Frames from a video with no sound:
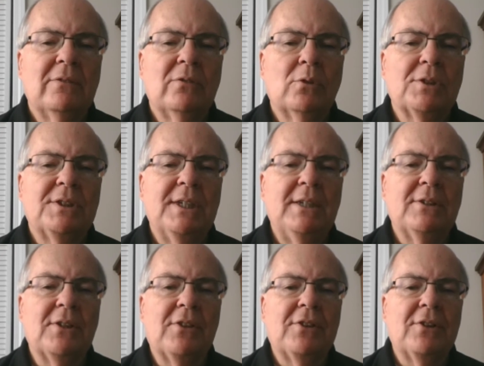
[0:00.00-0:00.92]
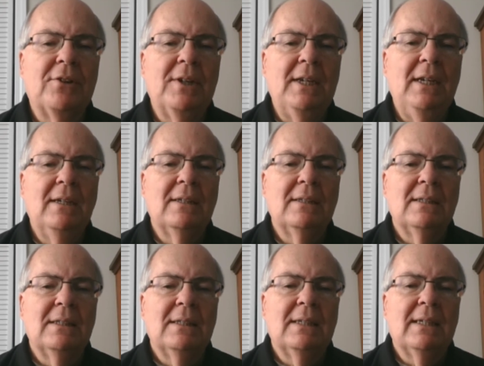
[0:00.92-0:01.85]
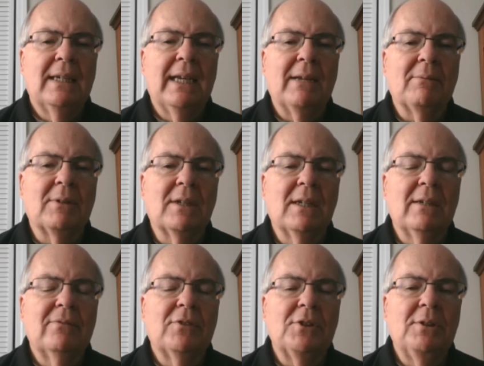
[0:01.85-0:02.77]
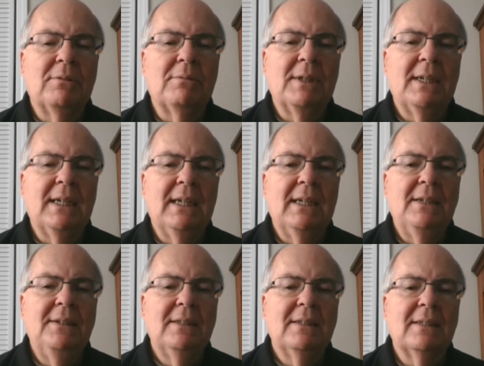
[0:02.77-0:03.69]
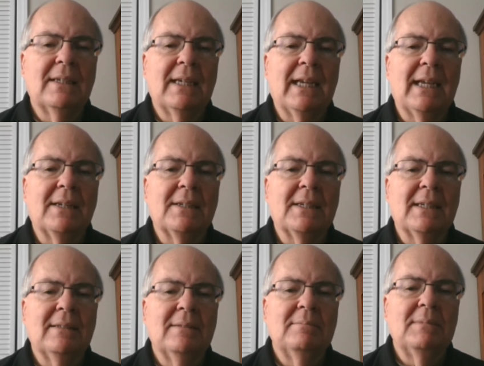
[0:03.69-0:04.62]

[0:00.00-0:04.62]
14 to 30, and I'd love for you to read ahead and uh,